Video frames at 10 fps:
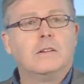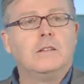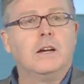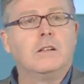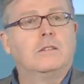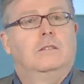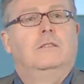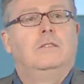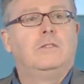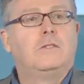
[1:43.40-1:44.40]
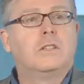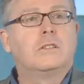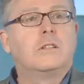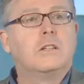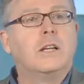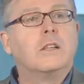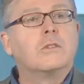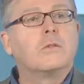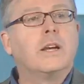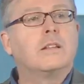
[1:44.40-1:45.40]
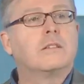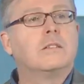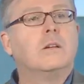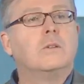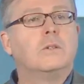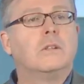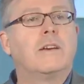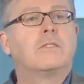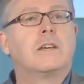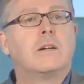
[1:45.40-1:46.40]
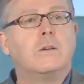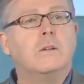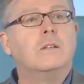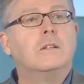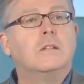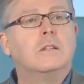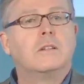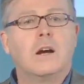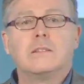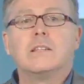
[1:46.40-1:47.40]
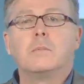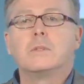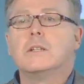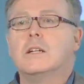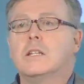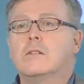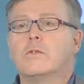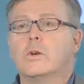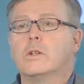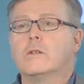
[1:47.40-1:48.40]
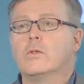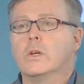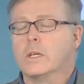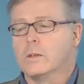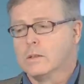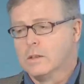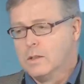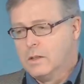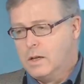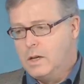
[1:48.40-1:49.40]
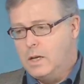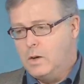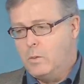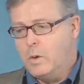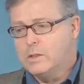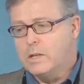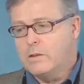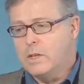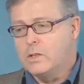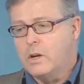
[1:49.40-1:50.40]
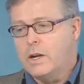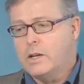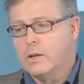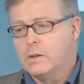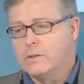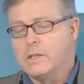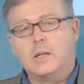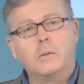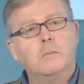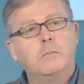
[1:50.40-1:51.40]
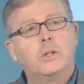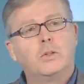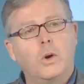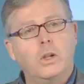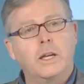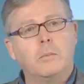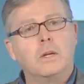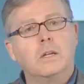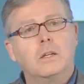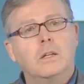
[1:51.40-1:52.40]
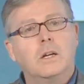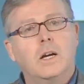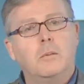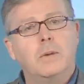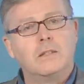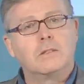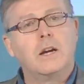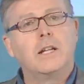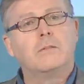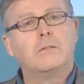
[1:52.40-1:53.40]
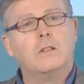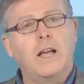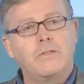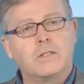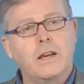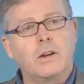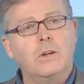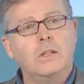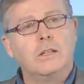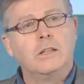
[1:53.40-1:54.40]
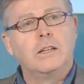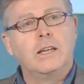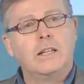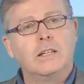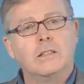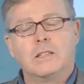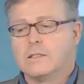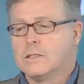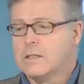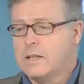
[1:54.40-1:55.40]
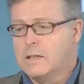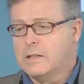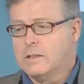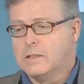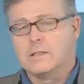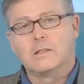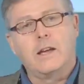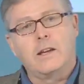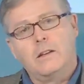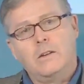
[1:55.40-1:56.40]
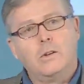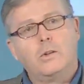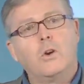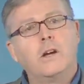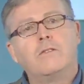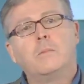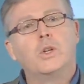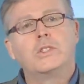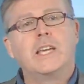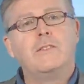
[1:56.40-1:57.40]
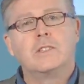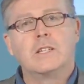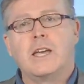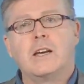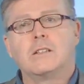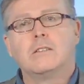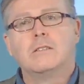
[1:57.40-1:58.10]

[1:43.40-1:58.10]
Now, just to illustrate the CO2 life cycle concept a little further for you, uh, on one side of the chart here you see petroleum-based uh, kind of life cycle, and this is, uh, this is like drawing from your savings account.